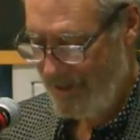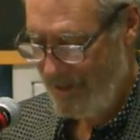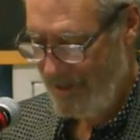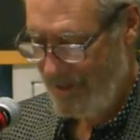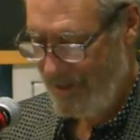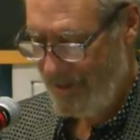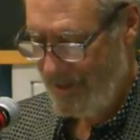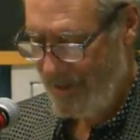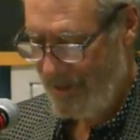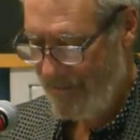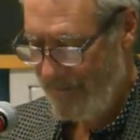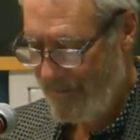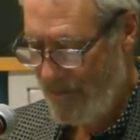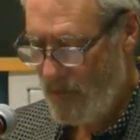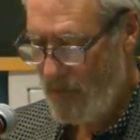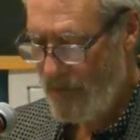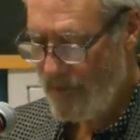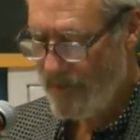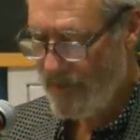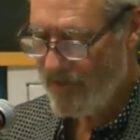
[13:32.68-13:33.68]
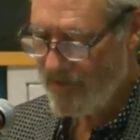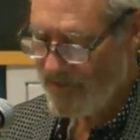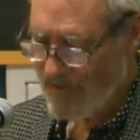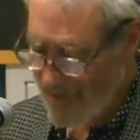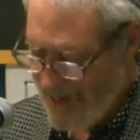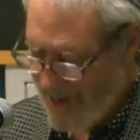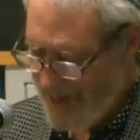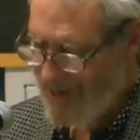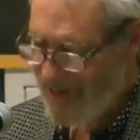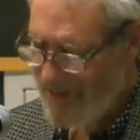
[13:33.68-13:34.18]
If you had
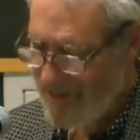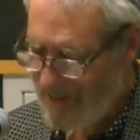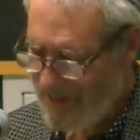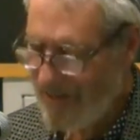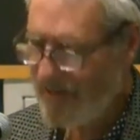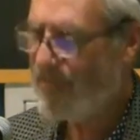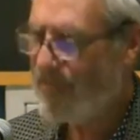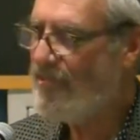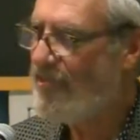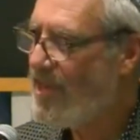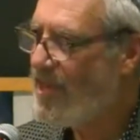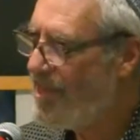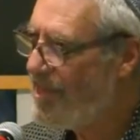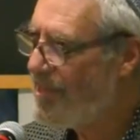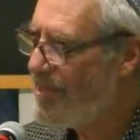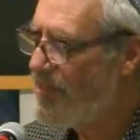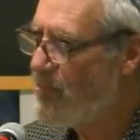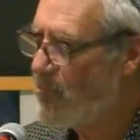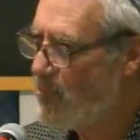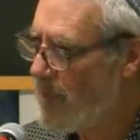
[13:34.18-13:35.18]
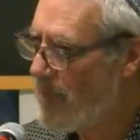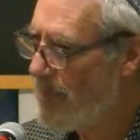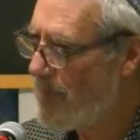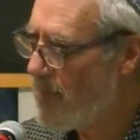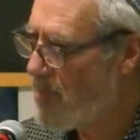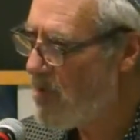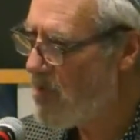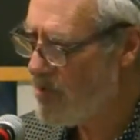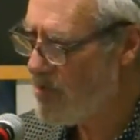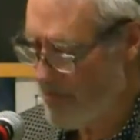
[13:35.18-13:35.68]
stayed instead to be
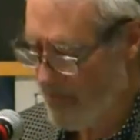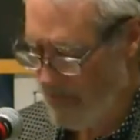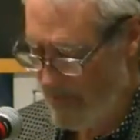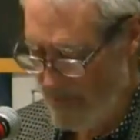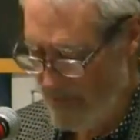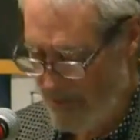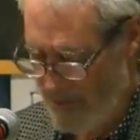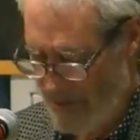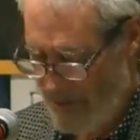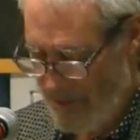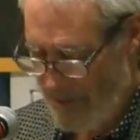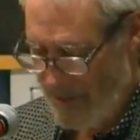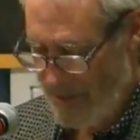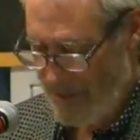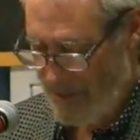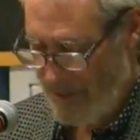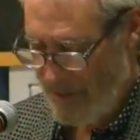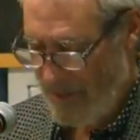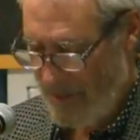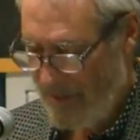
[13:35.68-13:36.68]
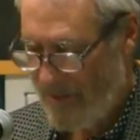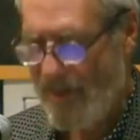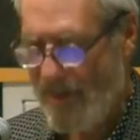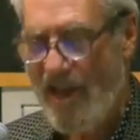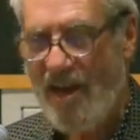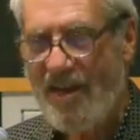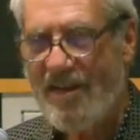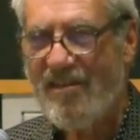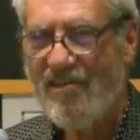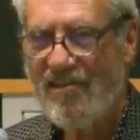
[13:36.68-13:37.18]
murdered, the
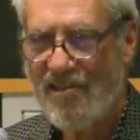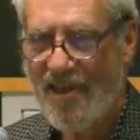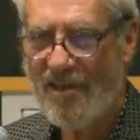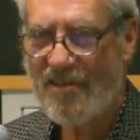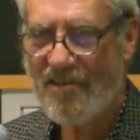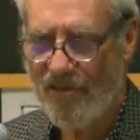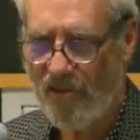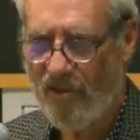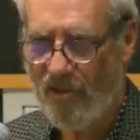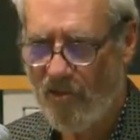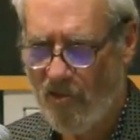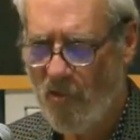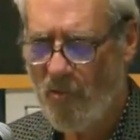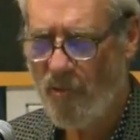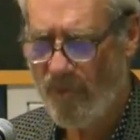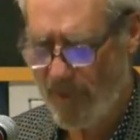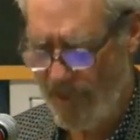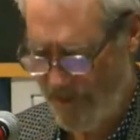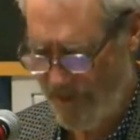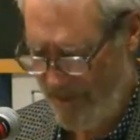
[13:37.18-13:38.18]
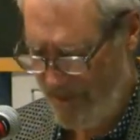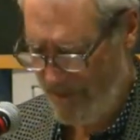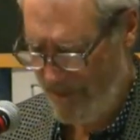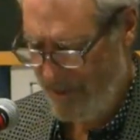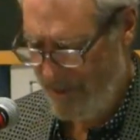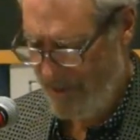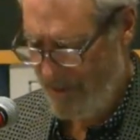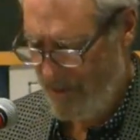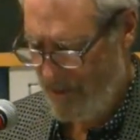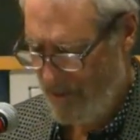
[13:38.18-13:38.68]
Einsatzgruppen,
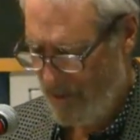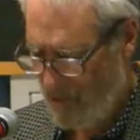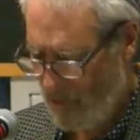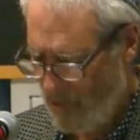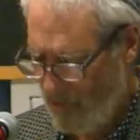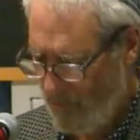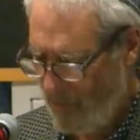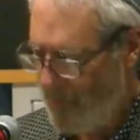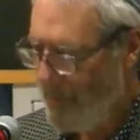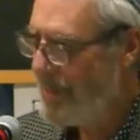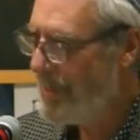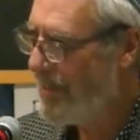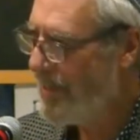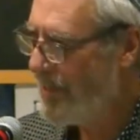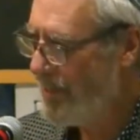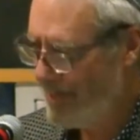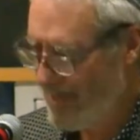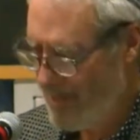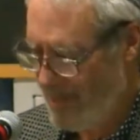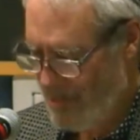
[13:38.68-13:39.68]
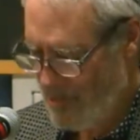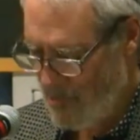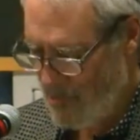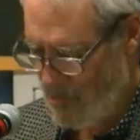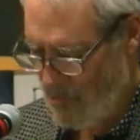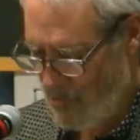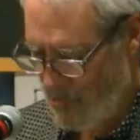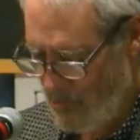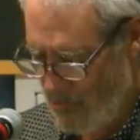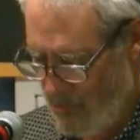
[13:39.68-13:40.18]
old men like
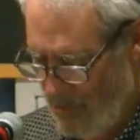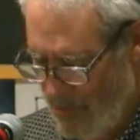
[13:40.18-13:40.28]
you,